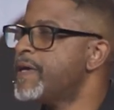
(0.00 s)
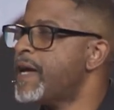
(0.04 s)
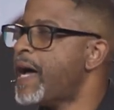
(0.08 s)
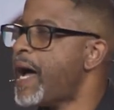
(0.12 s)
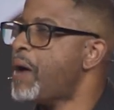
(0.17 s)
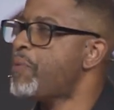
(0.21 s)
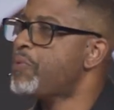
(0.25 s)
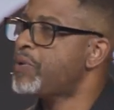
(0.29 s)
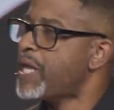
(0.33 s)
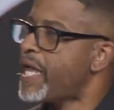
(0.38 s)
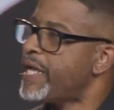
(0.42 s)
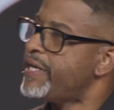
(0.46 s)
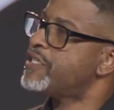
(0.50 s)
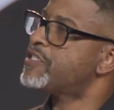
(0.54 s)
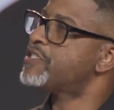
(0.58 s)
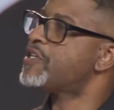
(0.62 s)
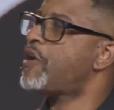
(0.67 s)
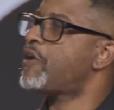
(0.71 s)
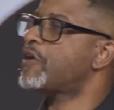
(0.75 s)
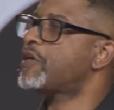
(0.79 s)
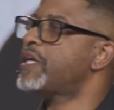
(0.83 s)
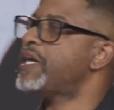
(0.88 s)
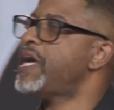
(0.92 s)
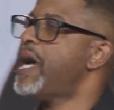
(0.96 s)
I would like to
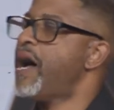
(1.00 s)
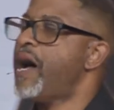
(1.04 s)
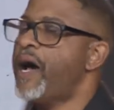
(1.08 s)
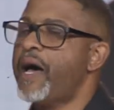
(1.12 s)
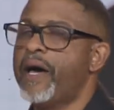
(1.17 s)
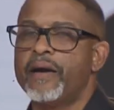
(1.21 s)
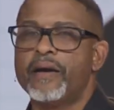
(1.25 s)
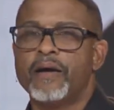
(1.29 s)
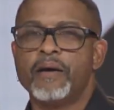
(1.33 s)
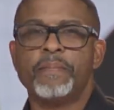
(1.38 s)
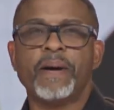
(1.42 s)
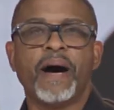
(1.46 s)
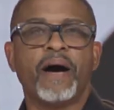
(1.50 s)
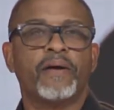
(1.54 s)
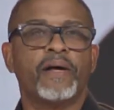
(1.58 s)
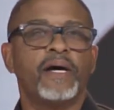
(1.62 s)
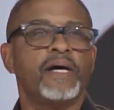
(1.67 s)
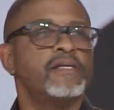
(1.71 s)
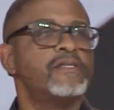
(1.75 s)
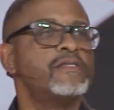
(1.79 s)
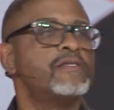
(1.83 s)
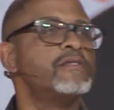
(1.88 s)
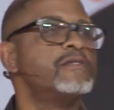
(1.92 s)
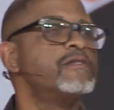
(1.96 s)
talk to God about
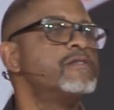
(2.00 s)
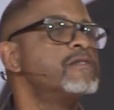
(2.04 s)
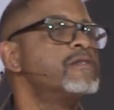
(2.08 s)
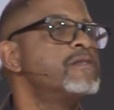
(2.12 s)
us.